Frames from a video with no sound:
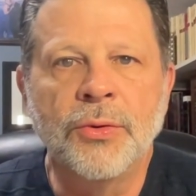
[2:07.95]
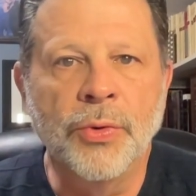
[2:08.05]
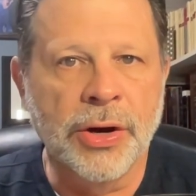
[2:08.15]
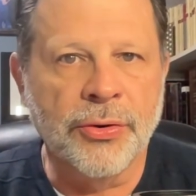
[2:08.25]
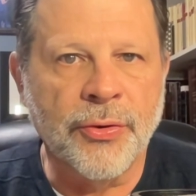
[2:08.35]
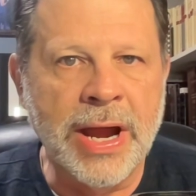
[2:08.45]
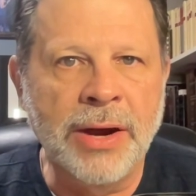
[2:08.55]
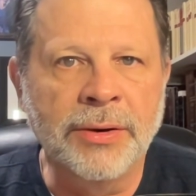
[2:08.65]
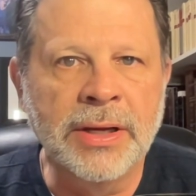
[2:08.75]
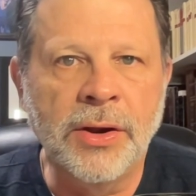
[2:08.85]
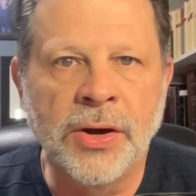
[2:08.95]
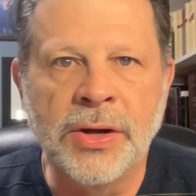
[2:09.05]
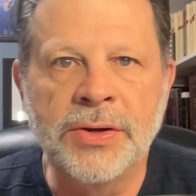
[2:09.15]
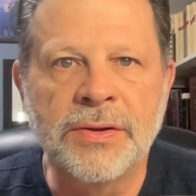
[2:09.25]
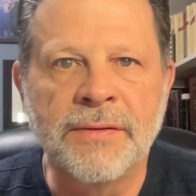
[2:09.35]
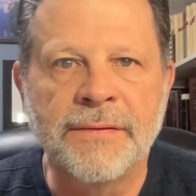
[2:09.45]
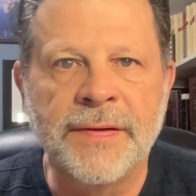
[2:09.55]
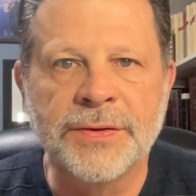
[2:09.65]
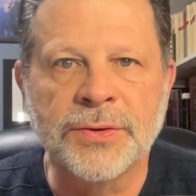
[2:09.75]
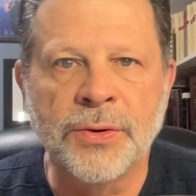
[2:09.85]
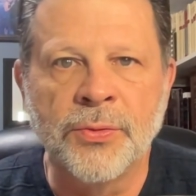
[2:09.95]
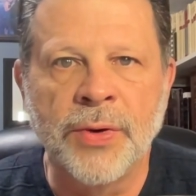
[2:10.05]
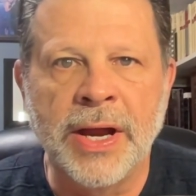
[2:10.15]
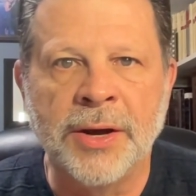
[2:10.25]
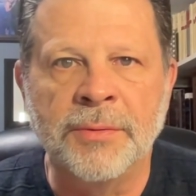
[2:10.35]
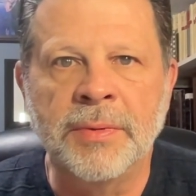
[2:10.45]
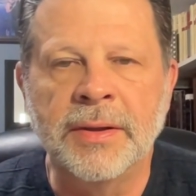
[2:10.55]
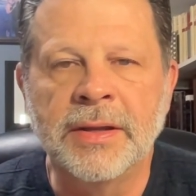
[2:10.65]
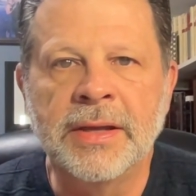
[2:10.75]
We are grounded onto the physical realm,